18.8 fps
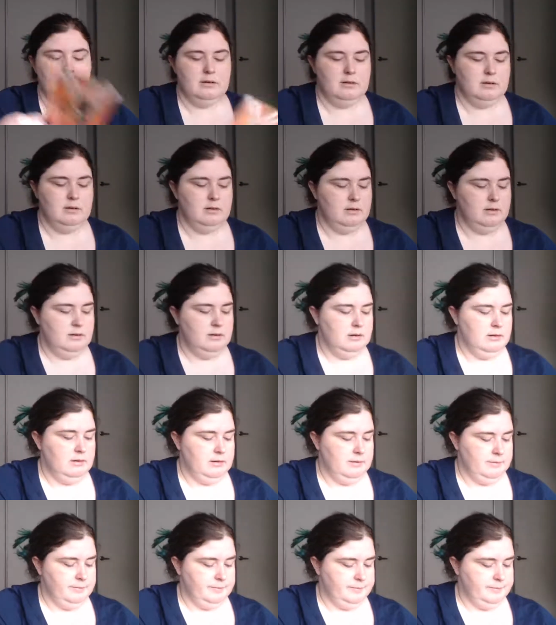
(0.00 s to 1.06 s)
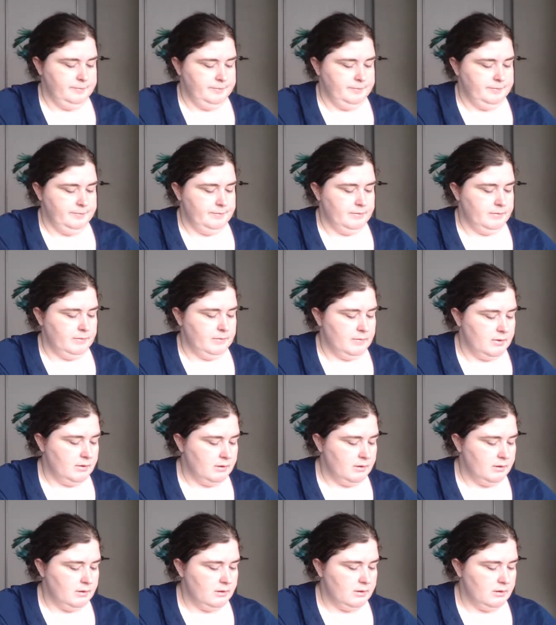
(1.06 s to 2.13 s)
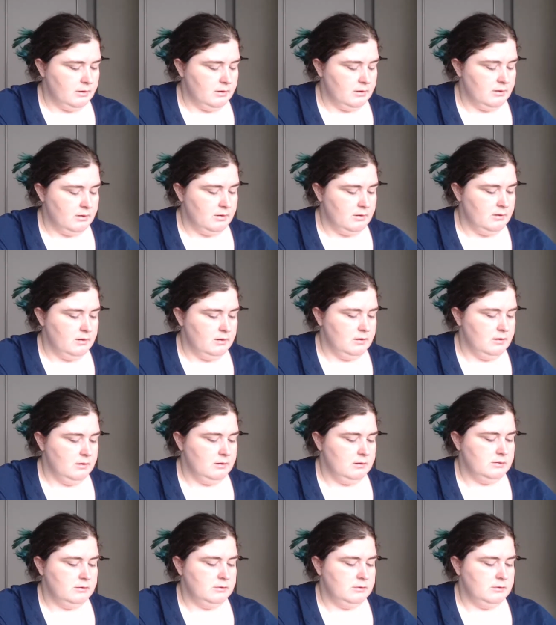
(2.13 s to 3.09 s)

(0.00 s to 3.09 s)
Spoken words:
[no speech]